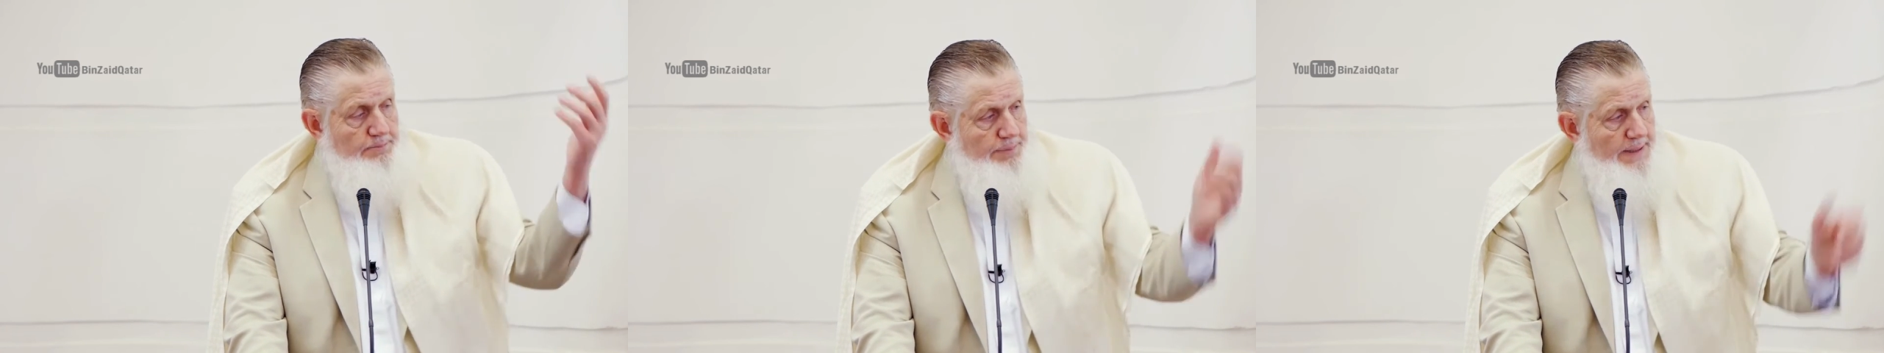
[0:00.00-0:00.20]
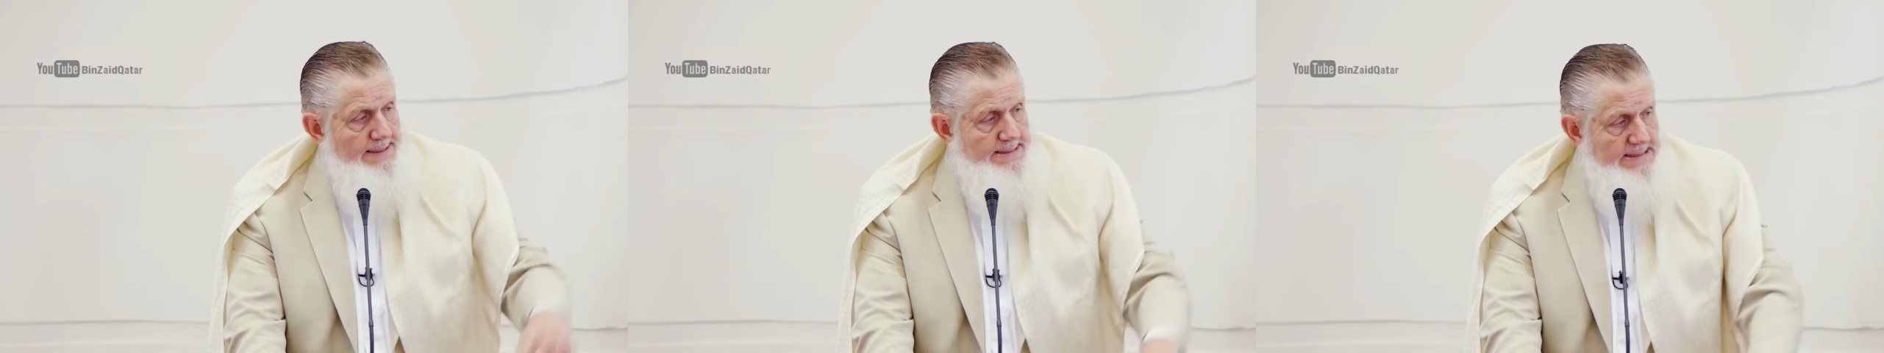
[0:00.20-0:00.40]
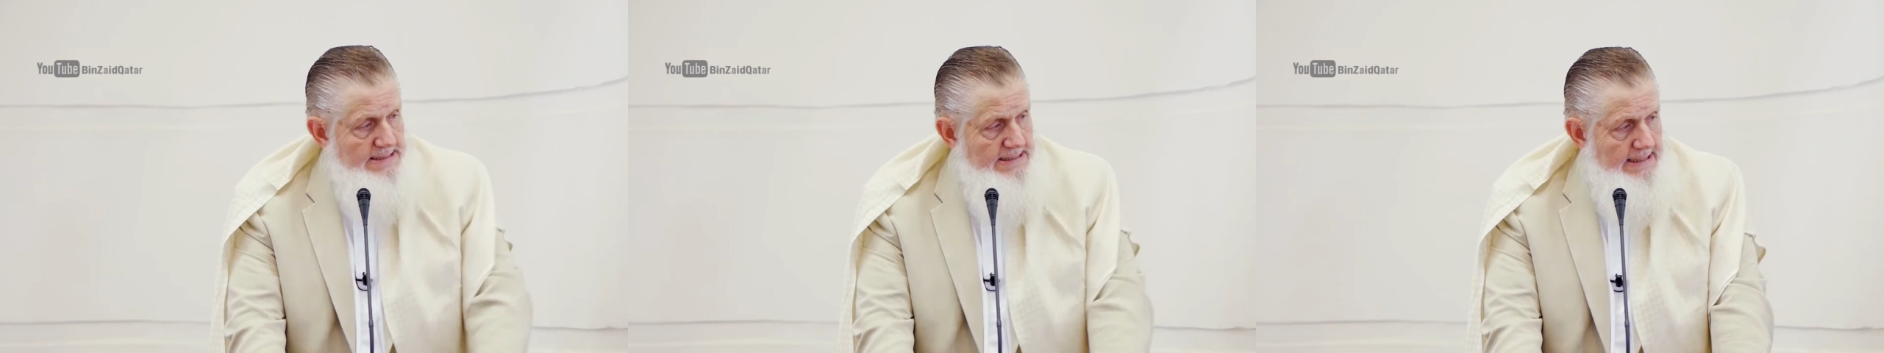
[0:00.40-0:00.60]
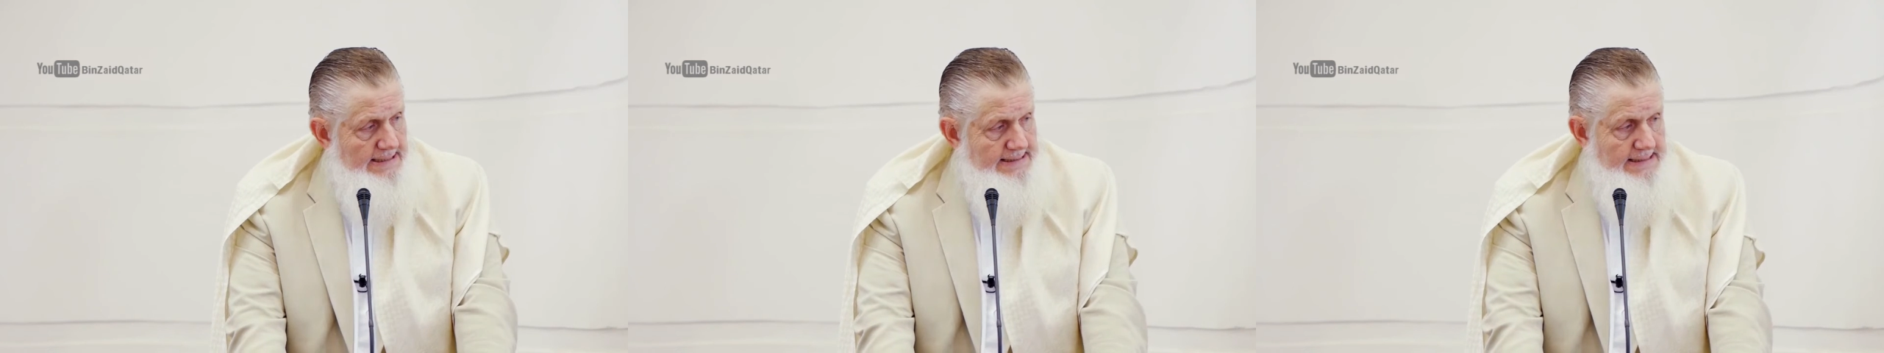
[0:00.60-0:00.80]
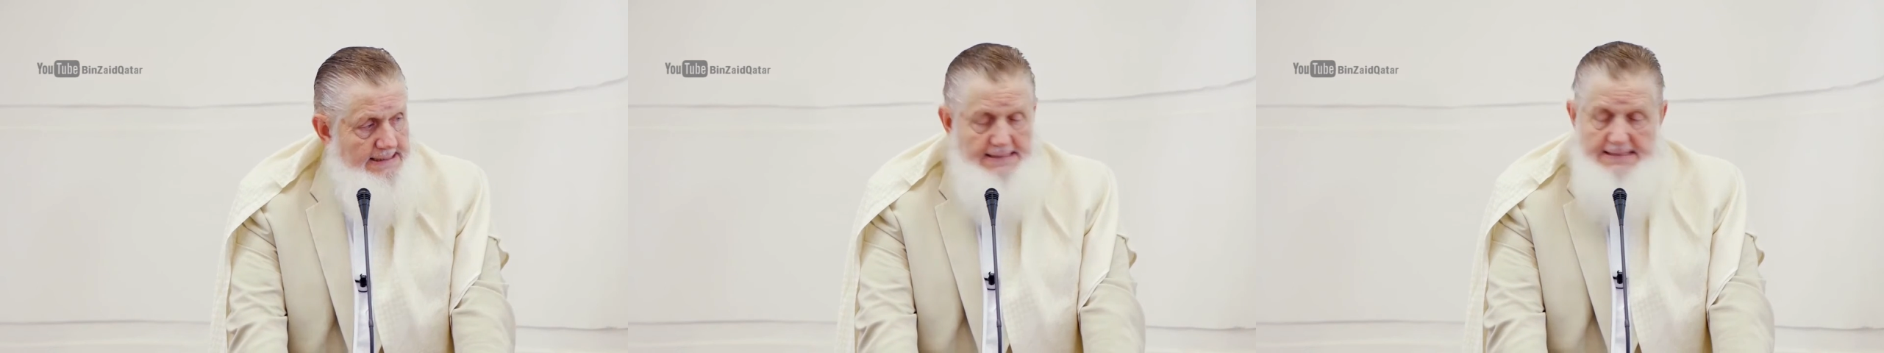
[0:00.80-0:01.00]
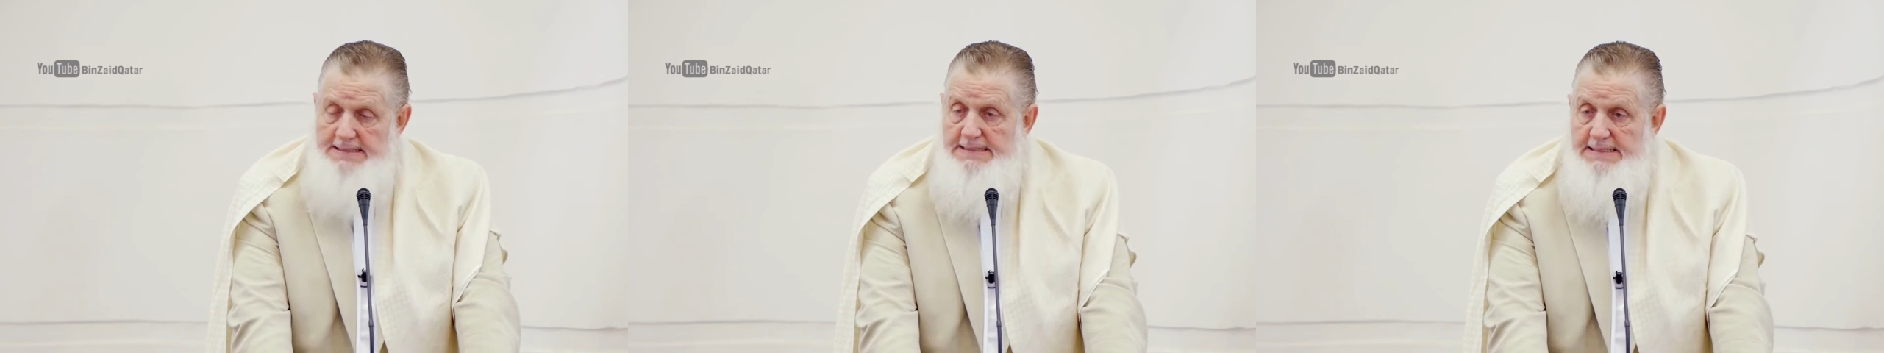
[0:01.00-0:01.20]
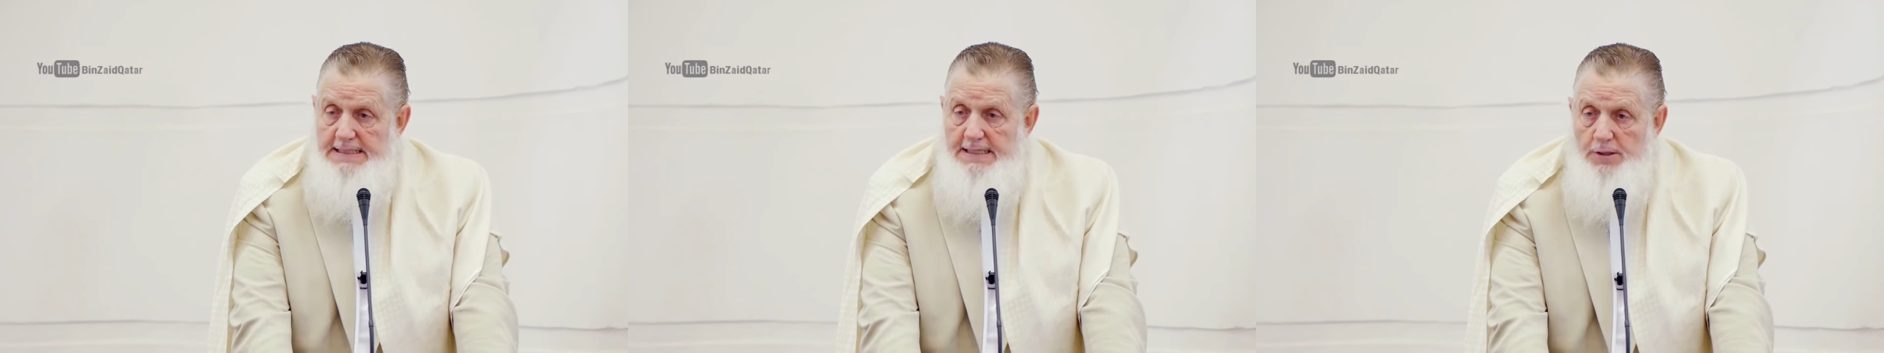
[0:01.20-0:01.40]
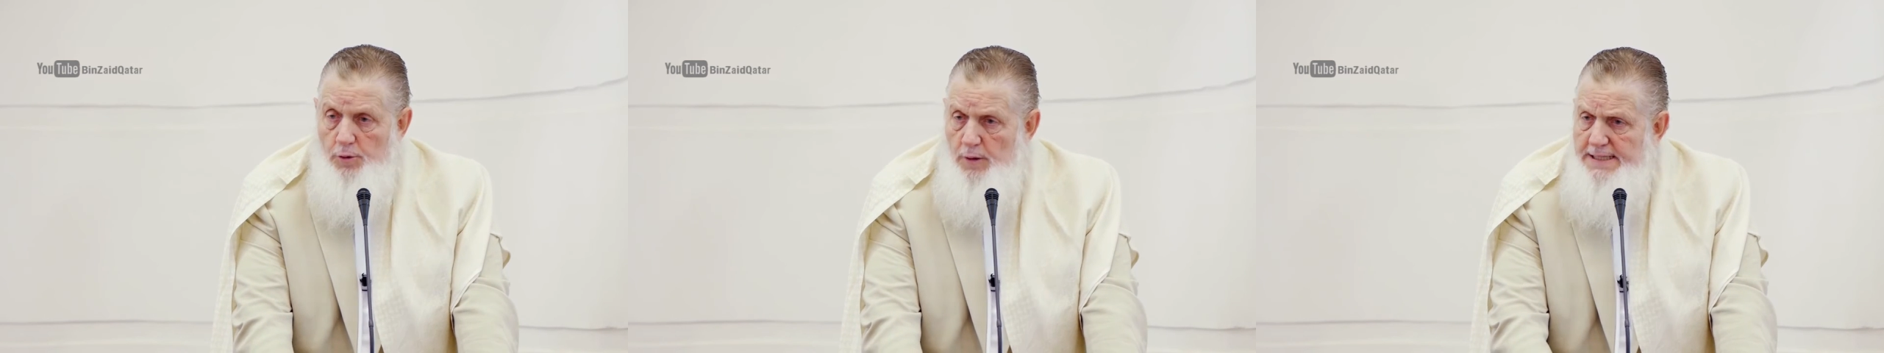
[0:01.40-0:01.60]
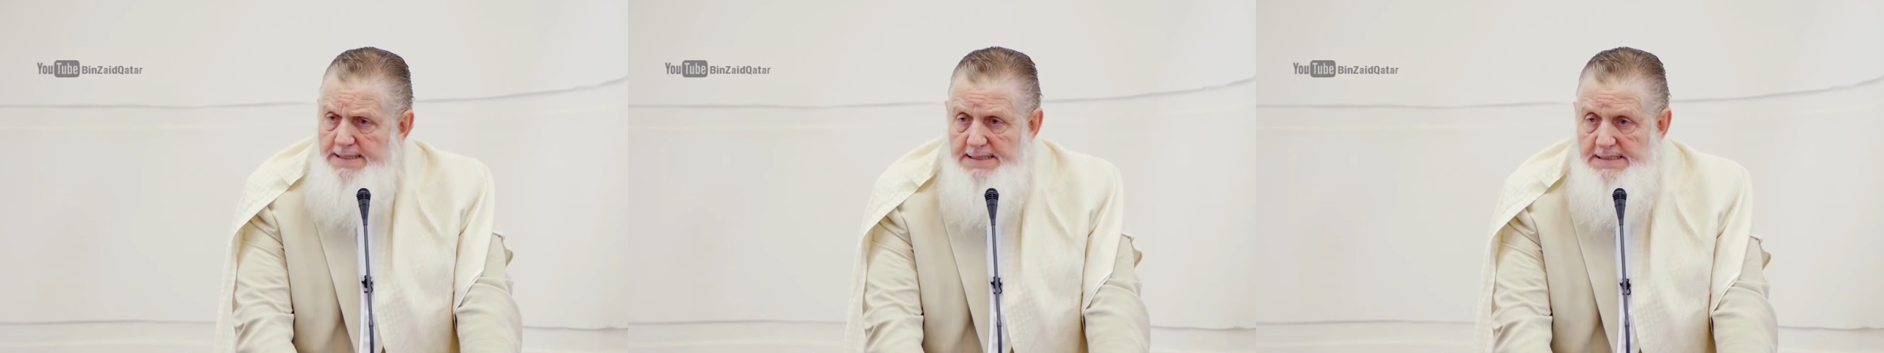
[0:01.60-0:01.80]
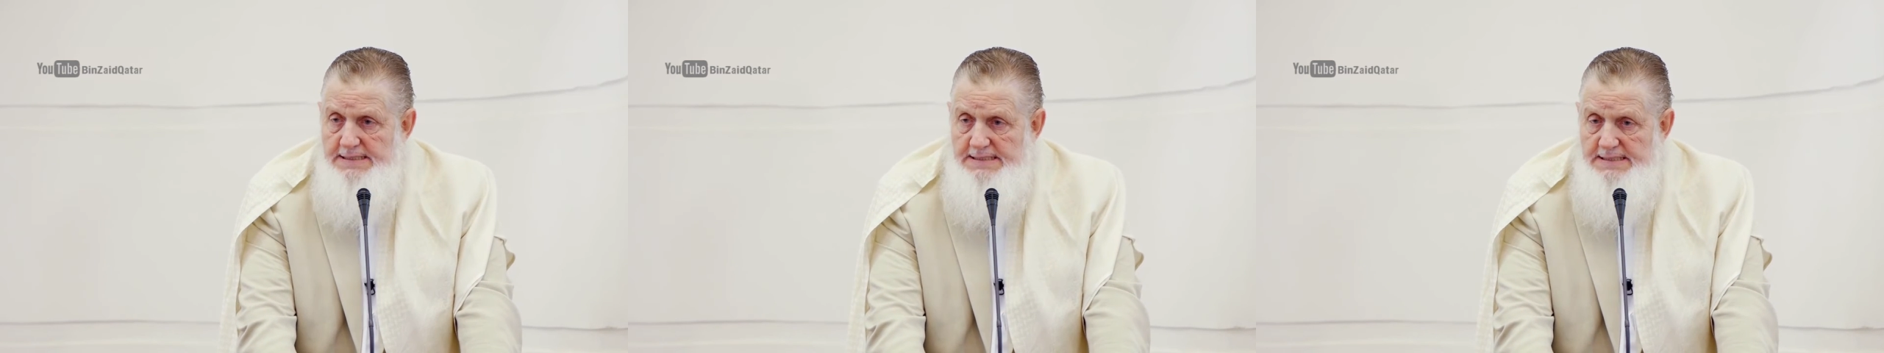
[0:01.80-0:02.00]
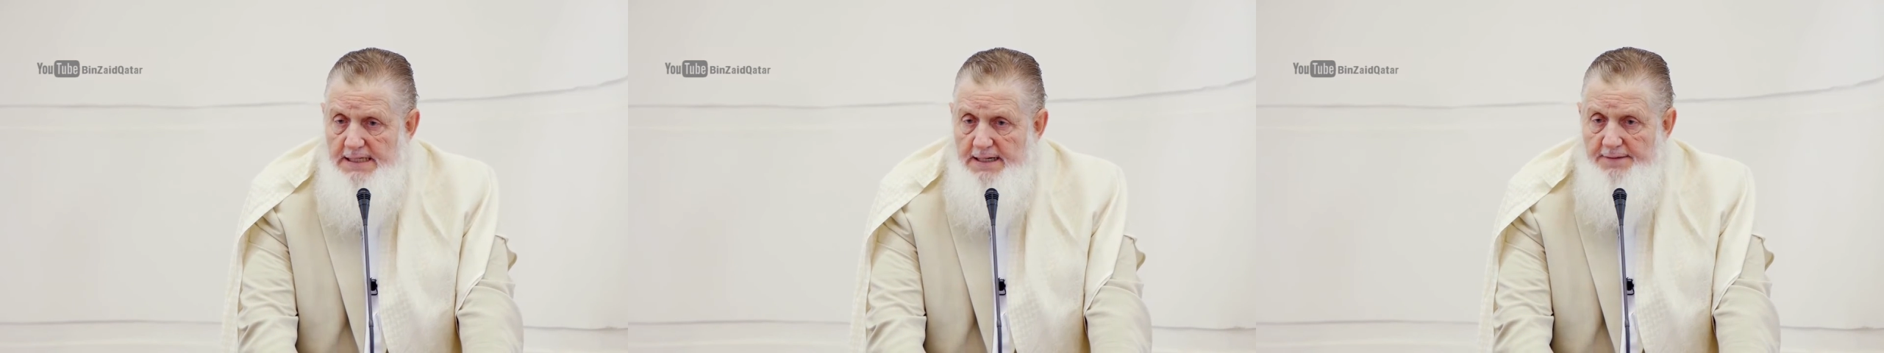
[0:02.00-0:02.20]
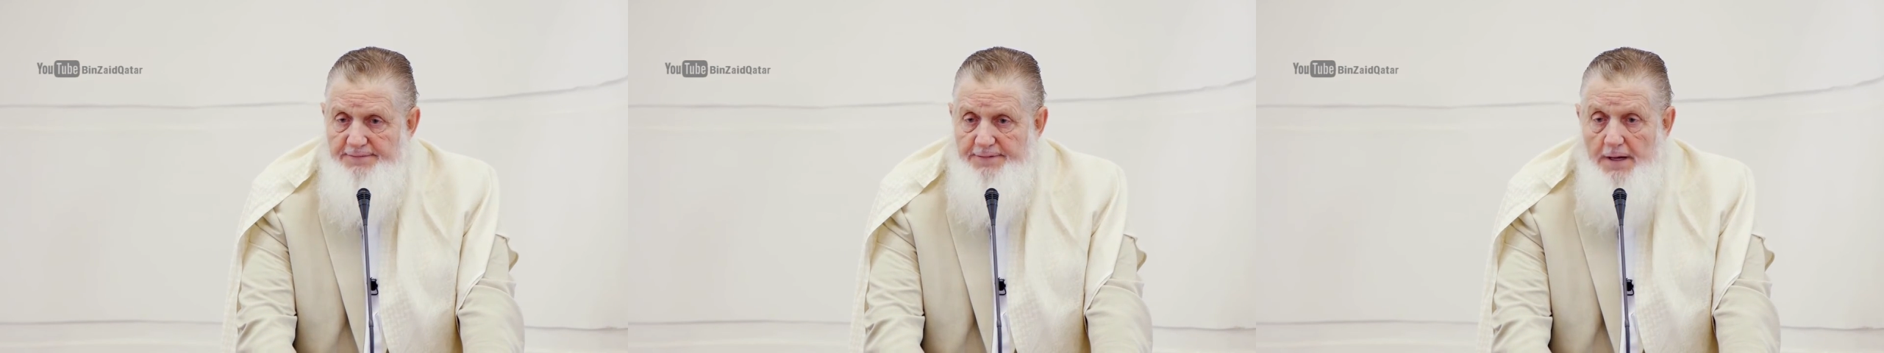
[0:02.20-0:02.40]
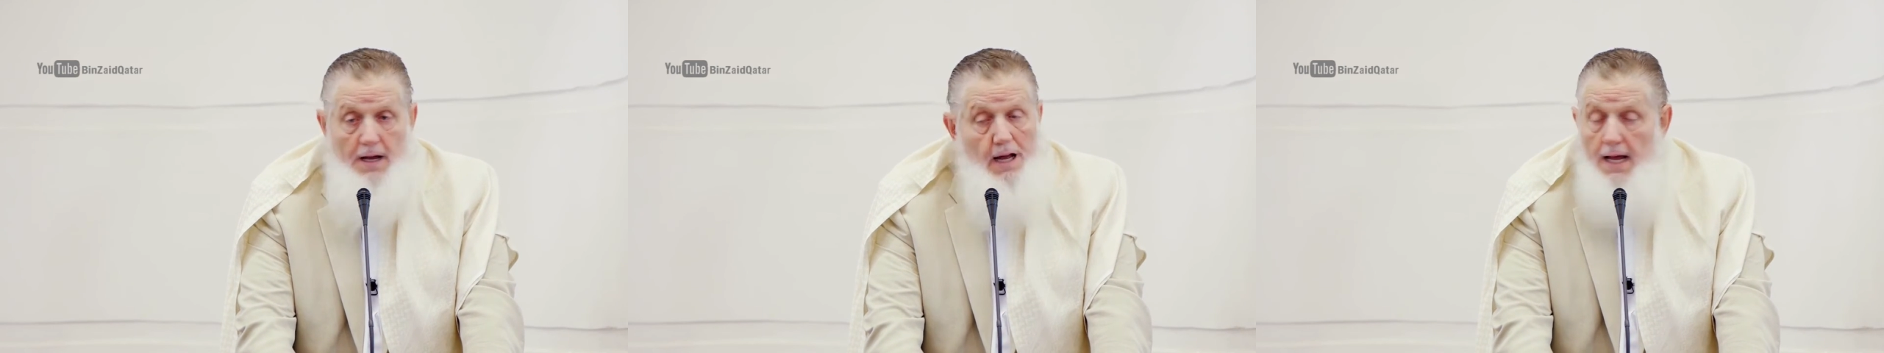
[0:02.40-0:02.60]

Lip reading: and places like this and see crazy stuff.